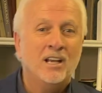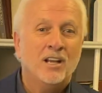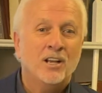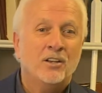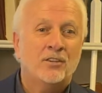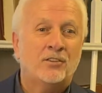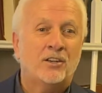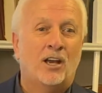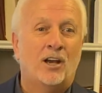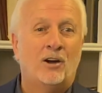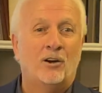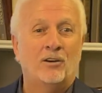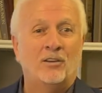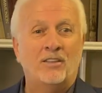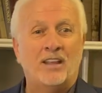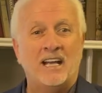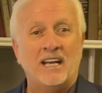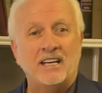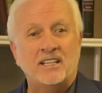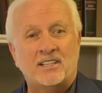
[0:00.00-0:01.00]
So
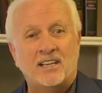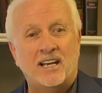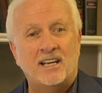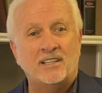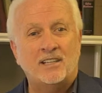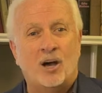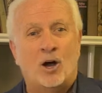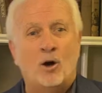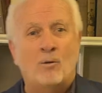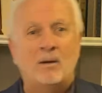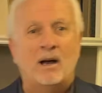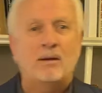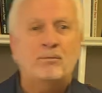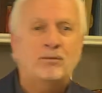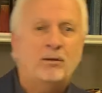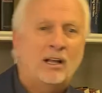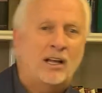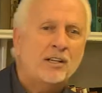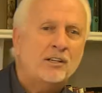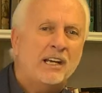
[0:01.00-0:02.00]
then he says, all my
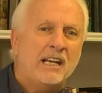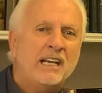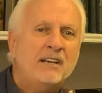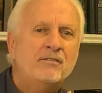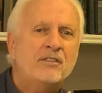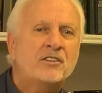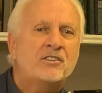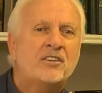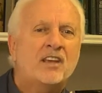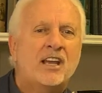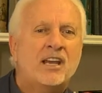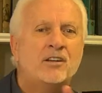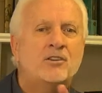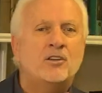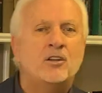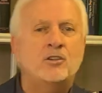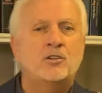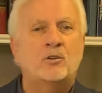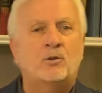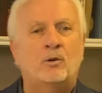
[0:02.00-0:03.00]
pleasure, even saying
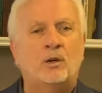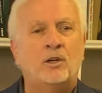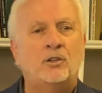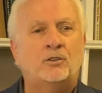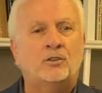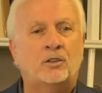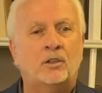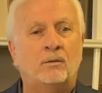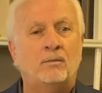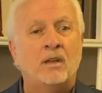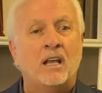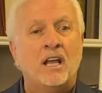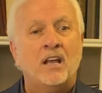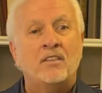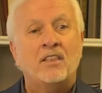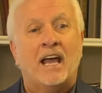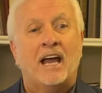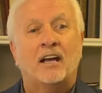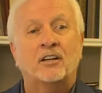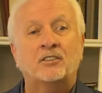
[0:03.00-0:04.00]
to Jerusalem,
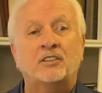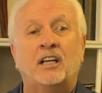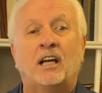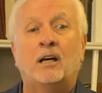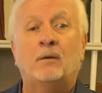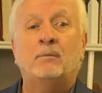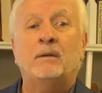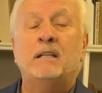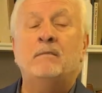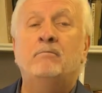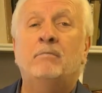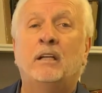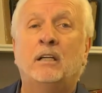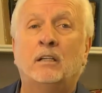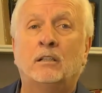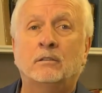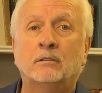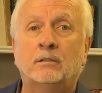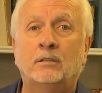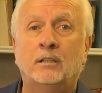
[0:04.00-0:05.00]
thou shalt be
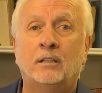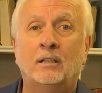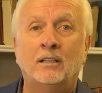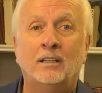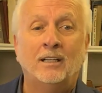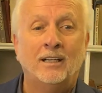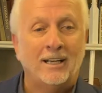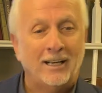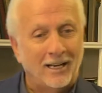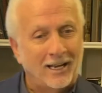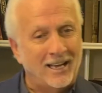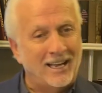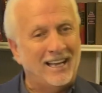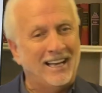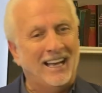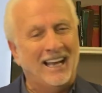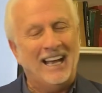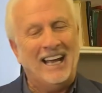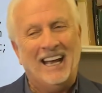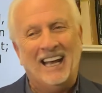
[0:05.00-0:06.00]
built.
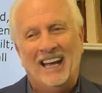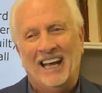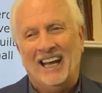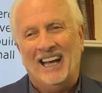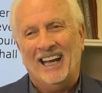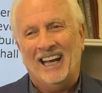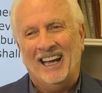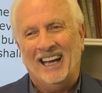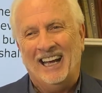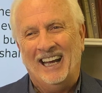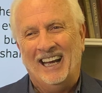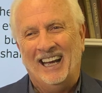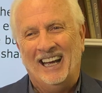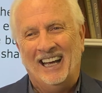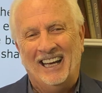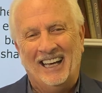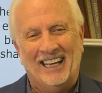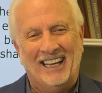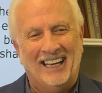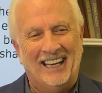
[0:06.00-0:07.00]

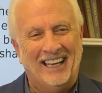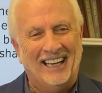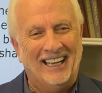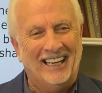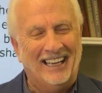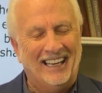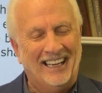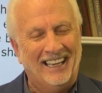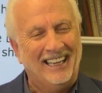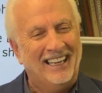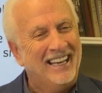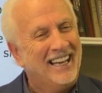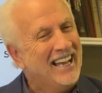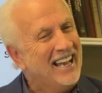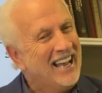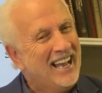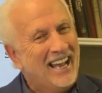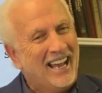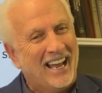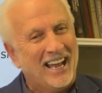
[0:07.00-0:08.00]

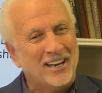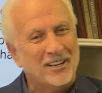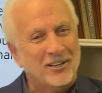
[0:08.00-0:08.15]
And